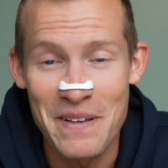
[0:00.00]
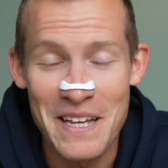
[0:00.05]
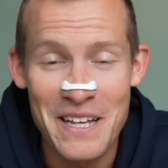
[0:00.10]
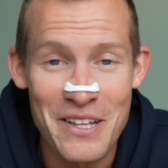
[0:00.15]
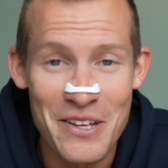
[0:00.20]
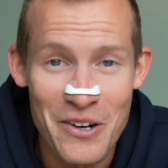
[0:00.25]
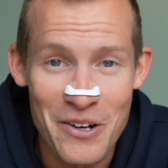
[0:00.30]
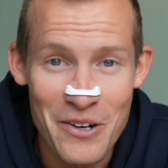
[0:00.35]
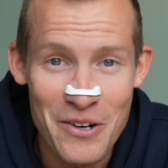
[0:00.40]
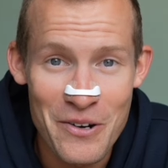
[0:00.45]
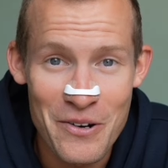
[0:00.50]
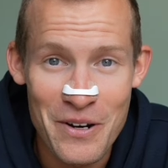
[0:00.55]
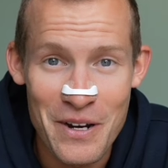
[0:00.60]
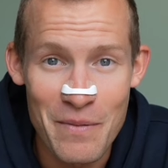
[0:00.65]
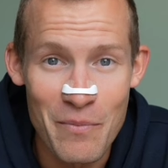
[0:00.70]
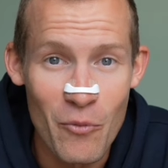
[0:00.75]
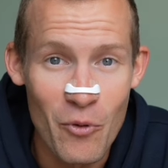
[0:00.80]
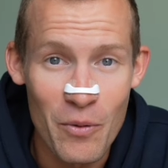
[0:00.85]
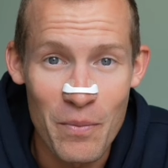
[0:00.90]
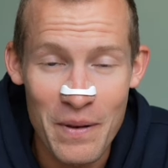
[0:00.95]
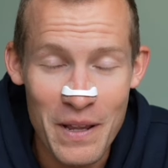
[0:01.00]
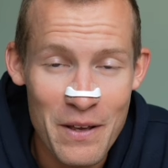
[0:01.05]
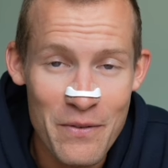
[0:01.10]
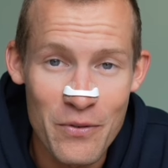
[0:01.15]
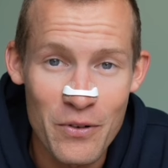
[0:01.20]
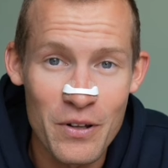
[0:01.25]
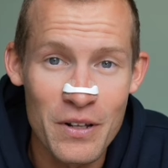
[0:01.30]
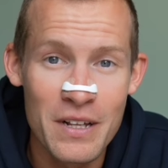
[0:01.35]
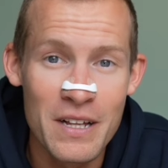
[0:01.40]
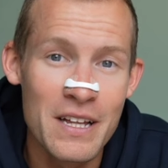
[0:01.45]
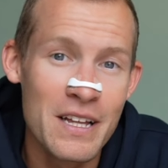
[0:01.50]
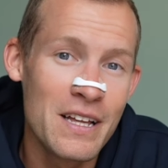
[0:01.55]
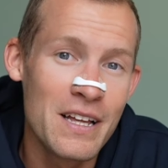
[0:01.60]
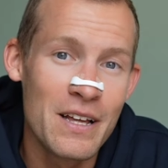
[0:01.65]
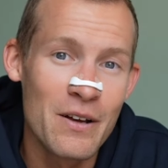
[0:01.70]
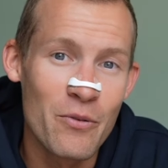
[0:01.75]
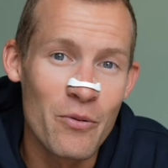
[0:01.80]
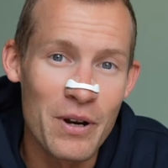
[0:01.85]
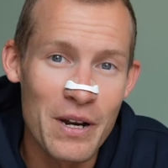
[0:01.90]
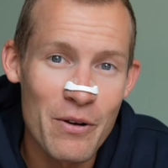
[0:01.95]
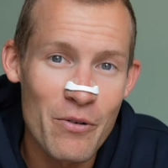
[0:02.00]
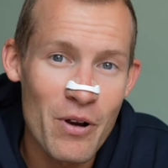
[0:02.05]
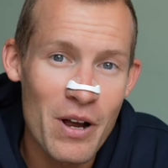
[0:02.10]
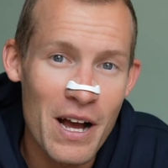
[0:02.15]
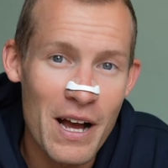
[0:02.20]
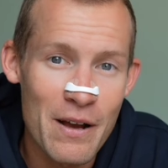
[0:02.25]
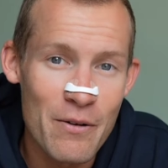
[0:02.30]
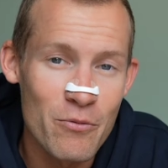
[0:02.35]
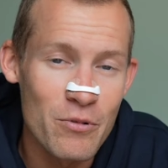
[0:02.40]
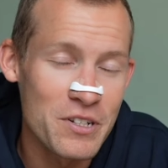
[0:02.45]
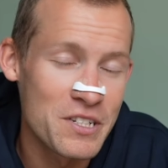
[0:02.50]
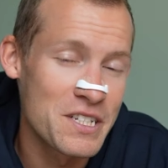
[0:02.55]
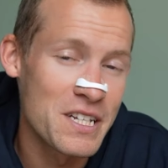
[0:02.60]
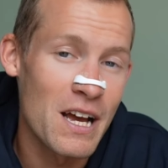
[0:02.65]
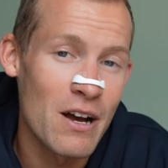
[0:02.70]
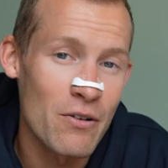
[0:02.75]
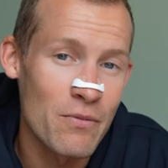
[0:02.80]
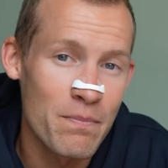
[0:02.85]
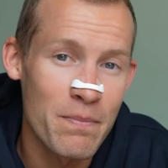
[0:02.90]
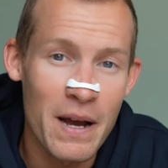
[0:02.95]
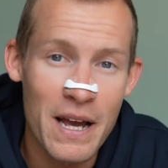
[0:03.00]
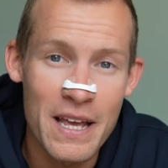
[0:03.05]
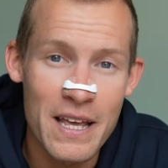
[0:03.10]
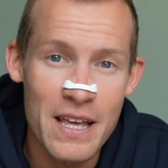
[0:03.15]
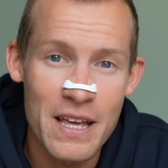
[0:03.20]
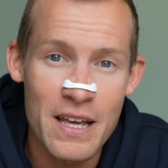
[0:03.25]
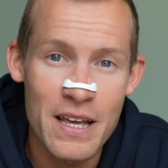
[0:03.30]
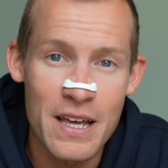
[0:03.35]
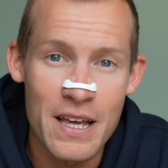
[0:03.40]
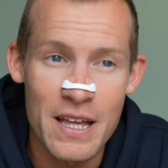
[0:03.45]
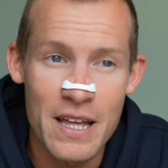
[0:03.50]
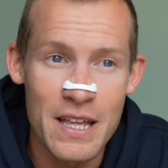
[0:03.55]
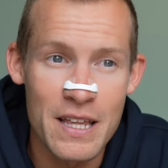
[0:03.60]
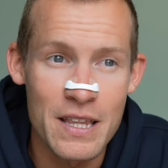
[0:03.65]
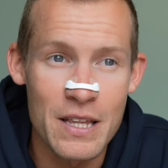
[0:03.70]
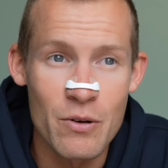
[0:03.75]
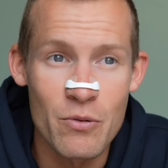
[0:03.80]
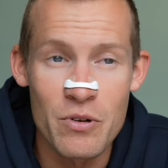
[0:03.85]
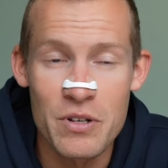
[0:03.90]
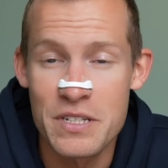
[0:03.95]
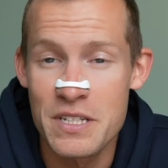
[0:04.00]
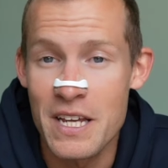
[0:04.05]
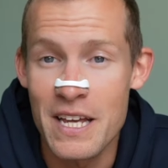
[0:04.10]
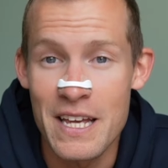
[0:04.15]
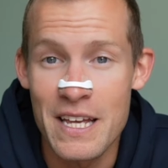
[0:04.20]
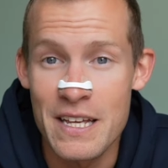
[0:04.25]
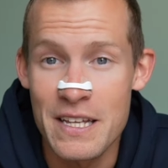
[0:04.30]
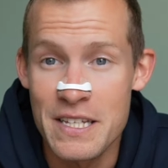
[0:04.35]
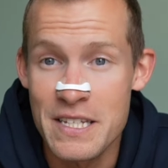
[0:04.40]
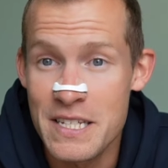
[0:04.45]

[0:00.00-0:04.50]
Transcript: being younger and more playful, whenever I was out biking and there was a